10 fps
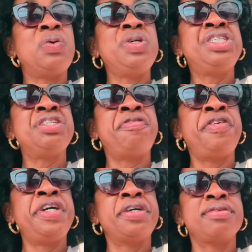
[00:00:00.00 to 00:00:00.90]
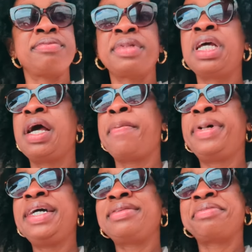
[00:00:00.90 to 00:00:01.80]
We shouldn't fear,
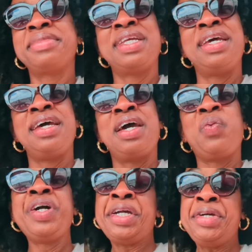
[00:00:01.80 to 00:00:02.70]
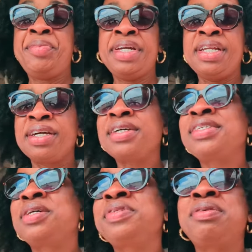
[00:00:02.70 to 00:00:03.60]
but we're human.
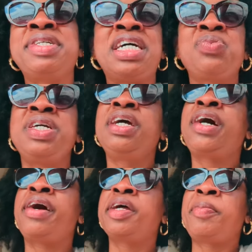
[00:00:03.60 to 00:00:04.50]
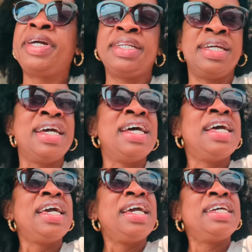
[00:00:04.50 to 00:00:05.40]
So sometimes we get caught up in
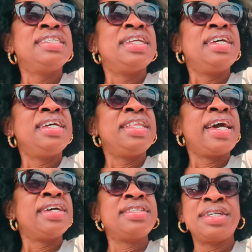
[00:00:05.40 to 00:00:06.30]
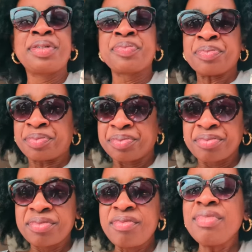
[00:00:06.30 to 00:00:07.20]
in in that. So
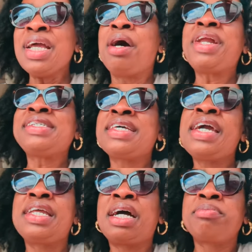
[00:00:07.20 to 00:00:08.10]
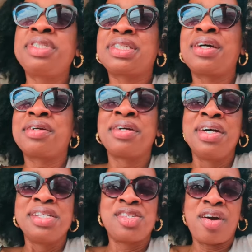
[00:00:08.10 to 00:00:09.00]
I'm not saying that I'm just gonna
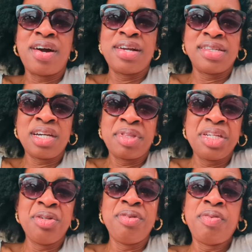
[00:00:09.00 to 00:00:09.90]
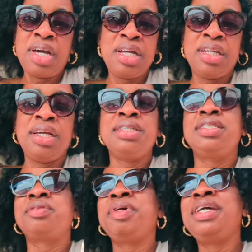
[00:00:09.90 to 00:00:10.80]
start something new and, and
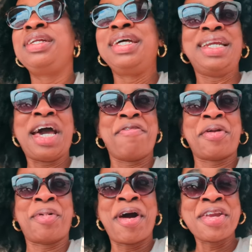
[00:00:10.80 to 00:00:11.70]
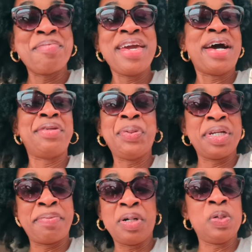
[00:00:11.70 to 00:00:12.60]
just be the life of the party and be out
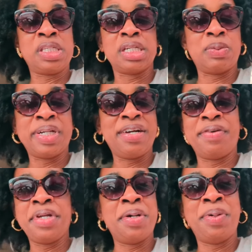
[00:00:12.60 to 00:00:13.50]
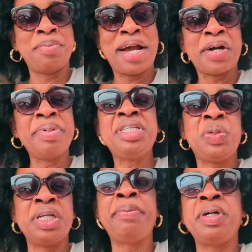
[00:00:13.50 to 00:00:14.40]
doing the most or whatever. No, I'm not gonna be
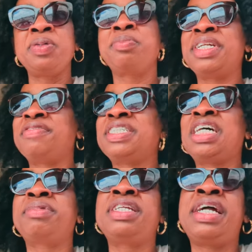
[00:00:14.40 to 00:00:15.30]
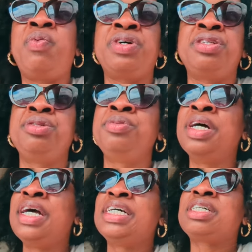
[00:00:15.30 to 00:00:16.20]
doing the most, but if it's something that I wanna do,
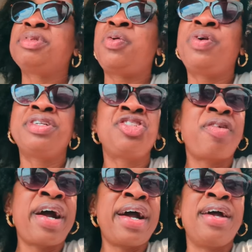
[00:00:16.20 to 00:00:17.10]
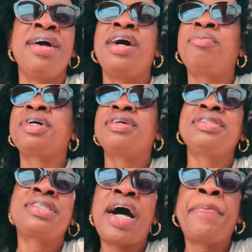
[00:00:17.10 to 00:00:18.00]
something I wanna try, I'm gonna
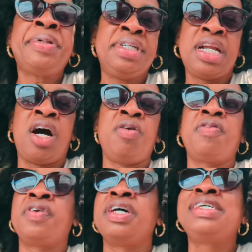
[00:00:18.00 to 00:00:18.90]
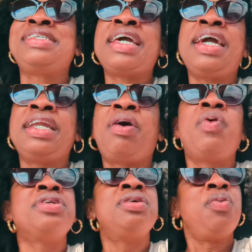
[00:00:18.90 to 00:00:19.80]
stop putting off saying I
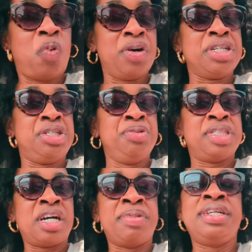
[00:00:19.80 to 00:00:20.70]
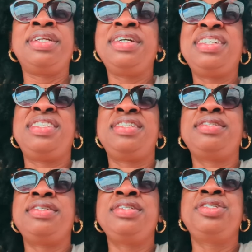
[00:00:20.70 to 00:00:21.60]
want to, want to do something and just
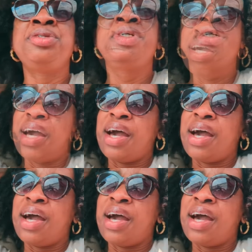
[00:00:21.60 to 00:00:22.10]
and do it.